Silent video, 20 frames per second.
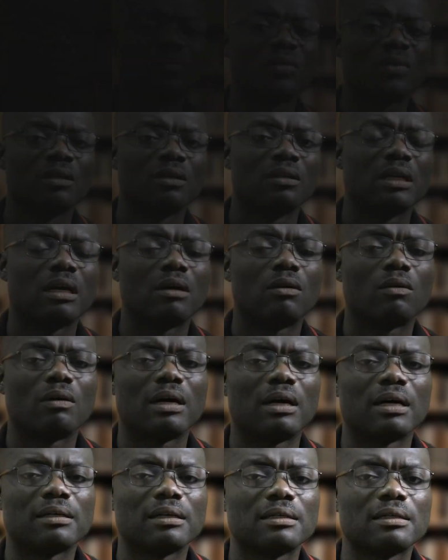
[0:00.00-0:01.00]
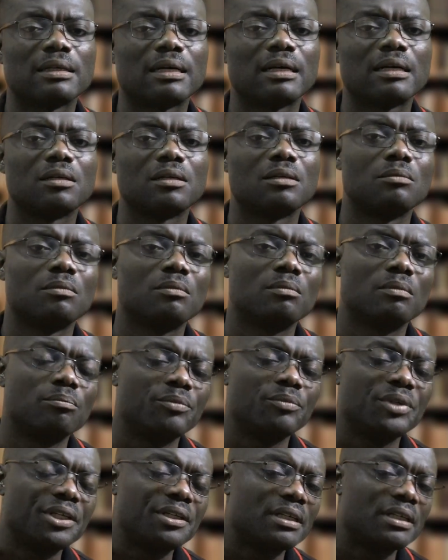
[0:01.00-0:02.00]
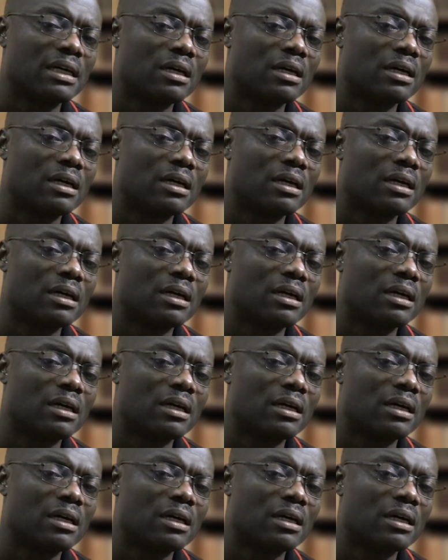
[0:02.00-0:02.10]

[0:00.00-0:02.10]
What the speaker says: Now, another media